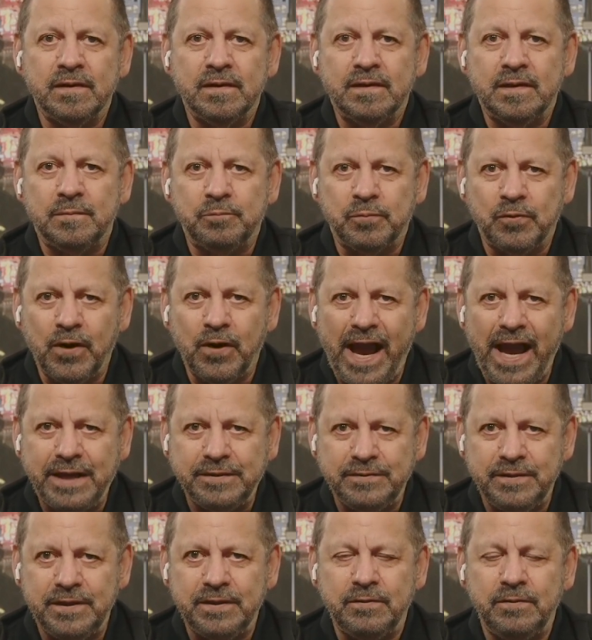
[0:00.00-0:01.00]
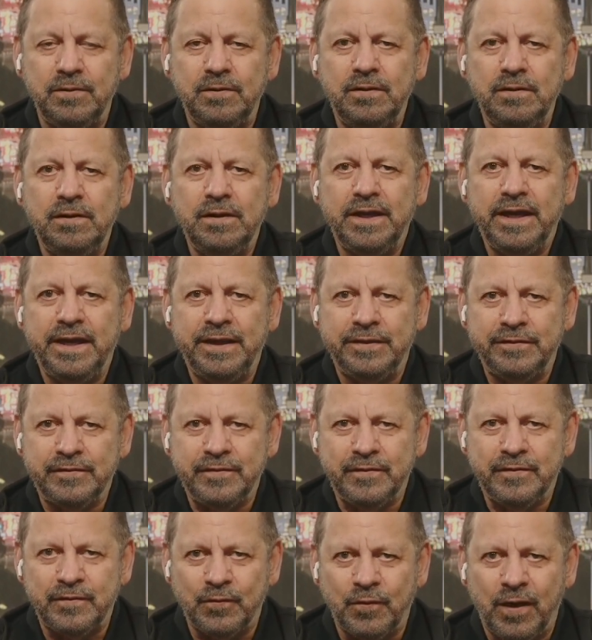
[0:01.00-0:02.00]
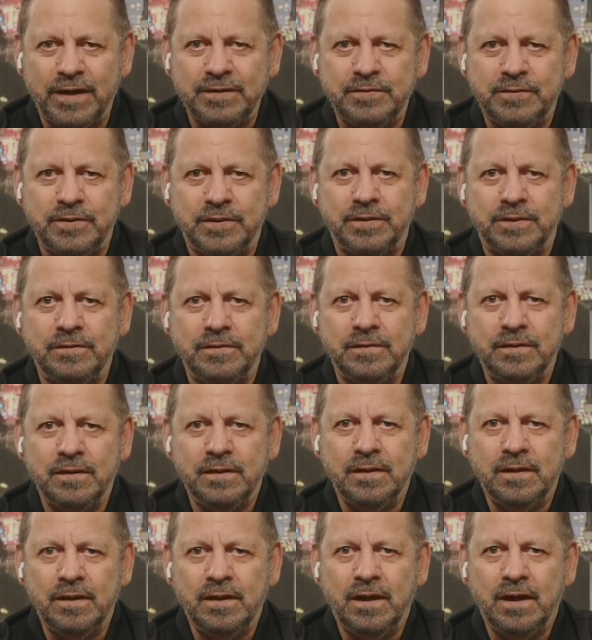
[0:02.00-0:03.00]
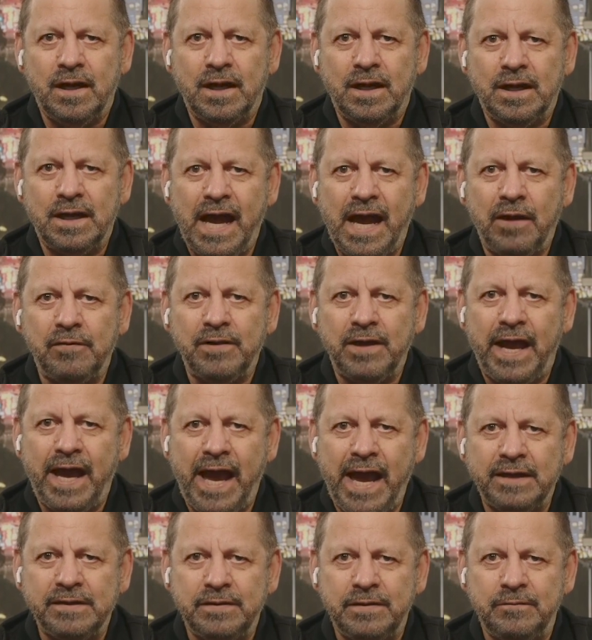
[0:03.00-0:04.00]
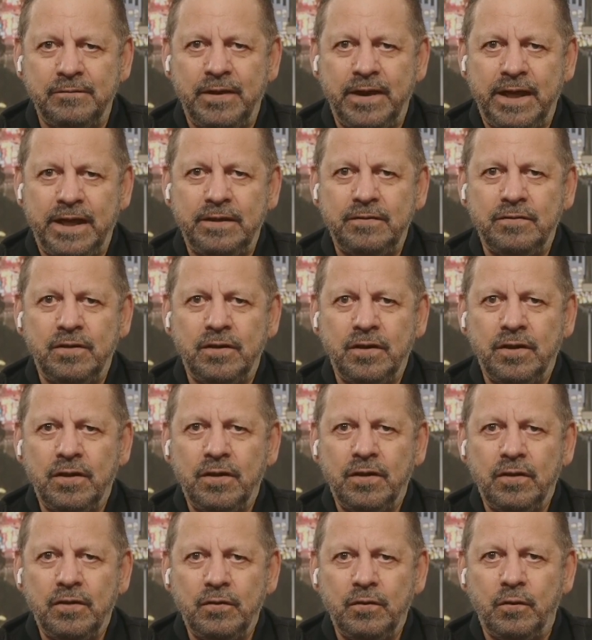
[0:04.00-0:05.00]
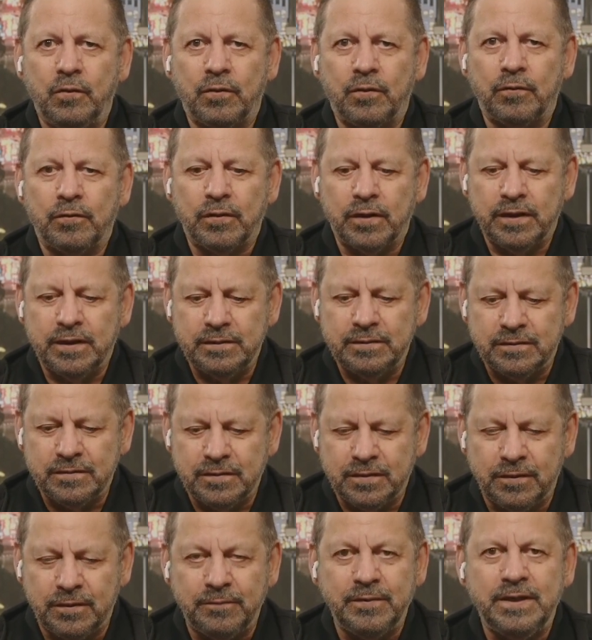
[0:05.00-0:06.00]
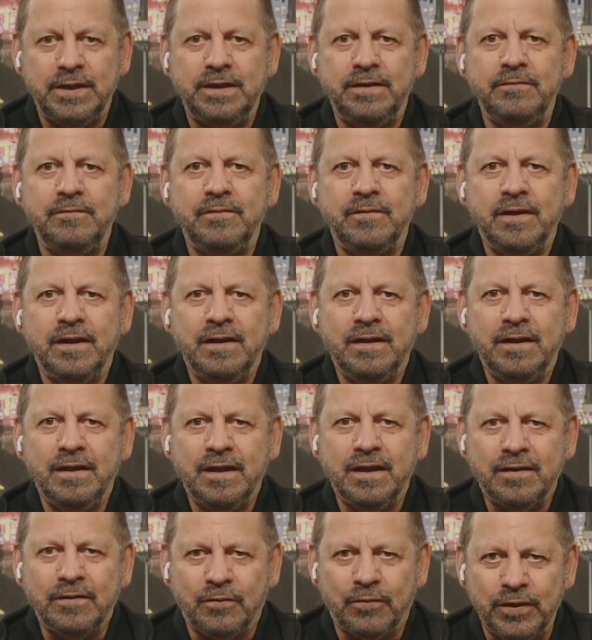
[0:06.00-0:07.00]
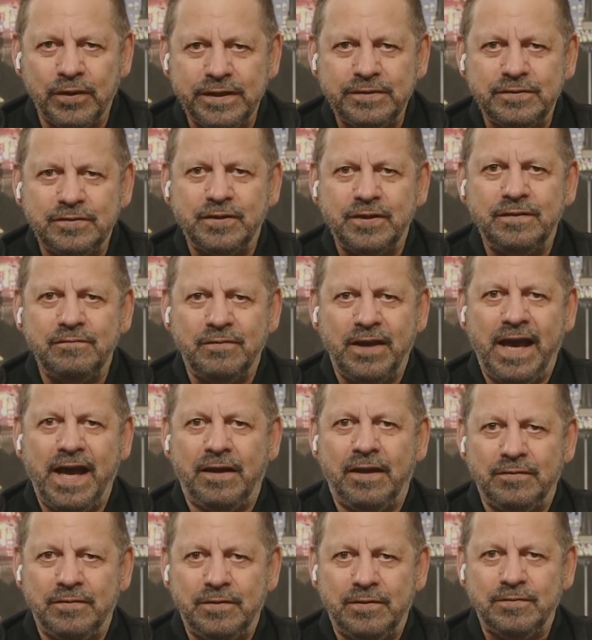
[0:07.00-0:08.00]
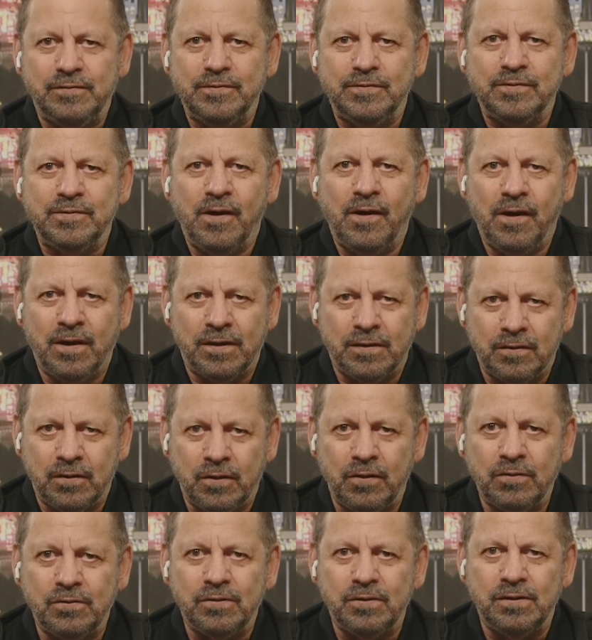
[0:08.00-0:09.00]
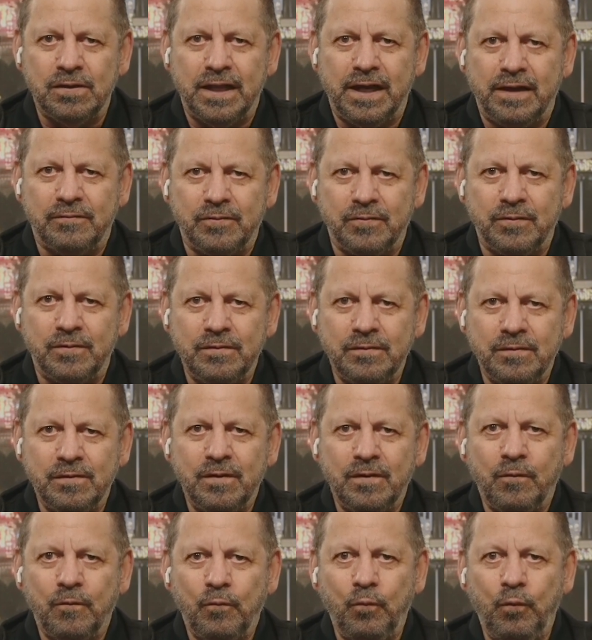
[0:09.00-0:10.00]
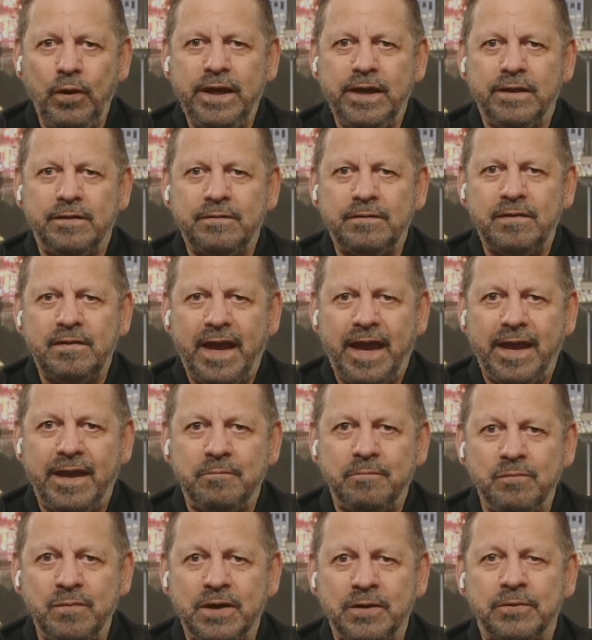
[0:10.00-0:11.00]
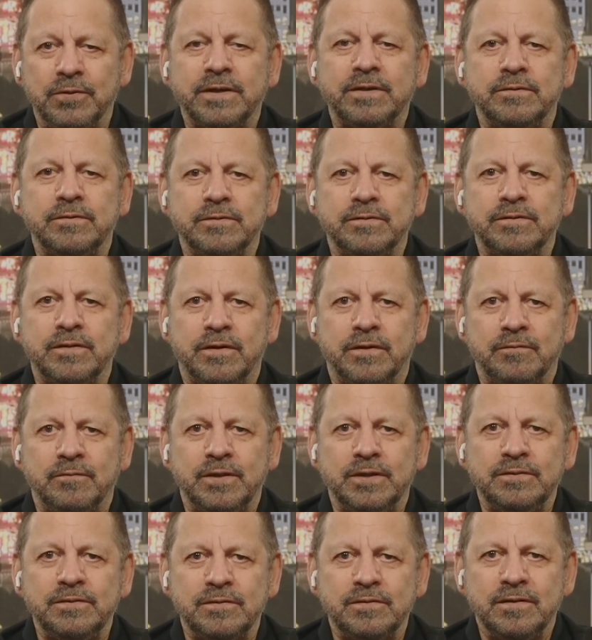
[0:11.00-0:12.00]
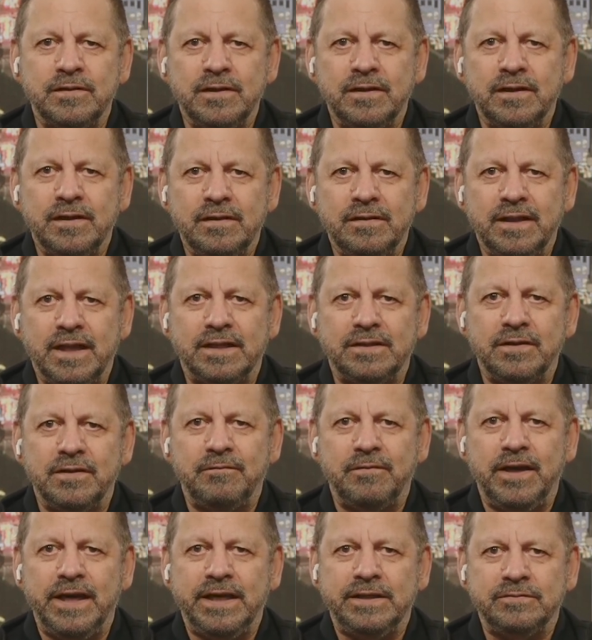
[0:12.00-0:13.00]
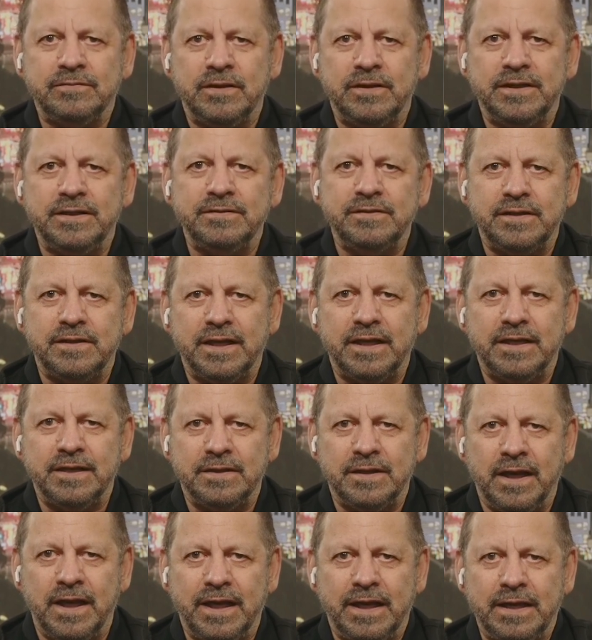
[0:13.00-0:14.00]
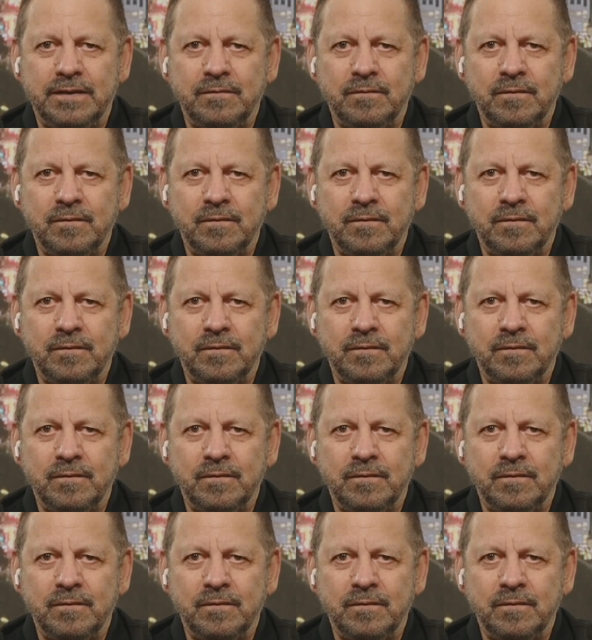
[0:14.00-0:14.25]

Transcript: the practical instruction on how to activate your conservative Christian values on a local level with a miracle service that's evangelistic at night.